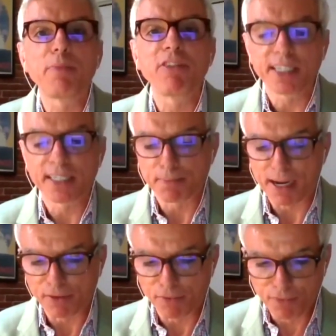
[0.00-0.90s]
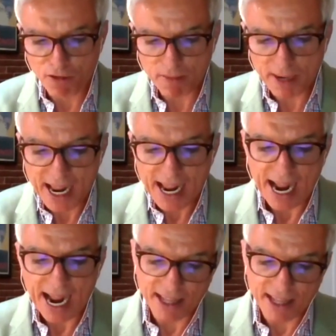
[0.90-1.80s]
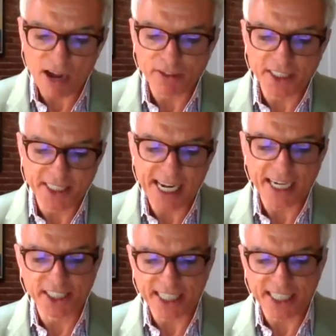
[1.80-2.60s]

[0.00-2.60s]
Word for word: presented by the Forum at the Harvard T.H.